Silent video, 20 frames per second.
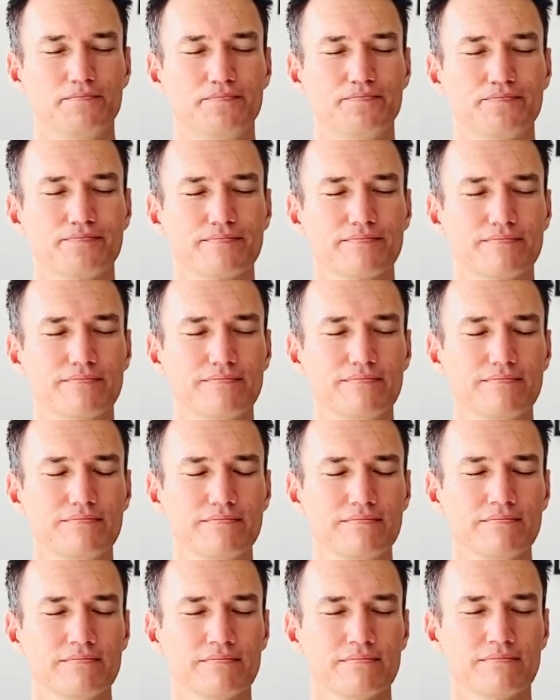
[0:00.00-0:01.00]

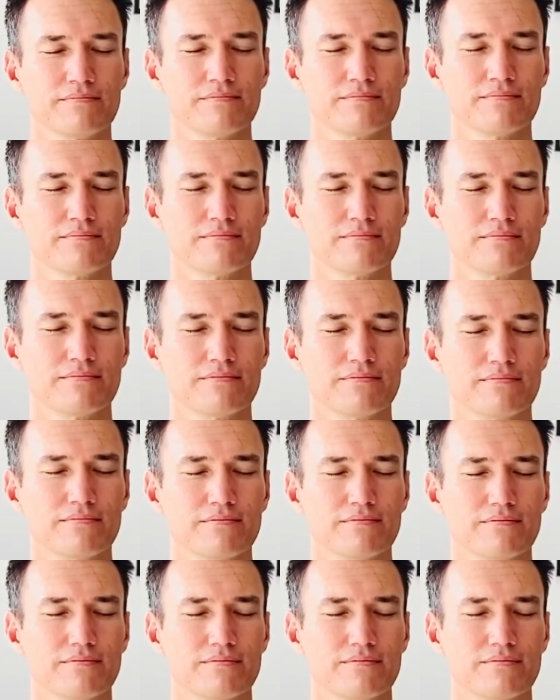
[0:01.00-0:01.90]
(no one is talking)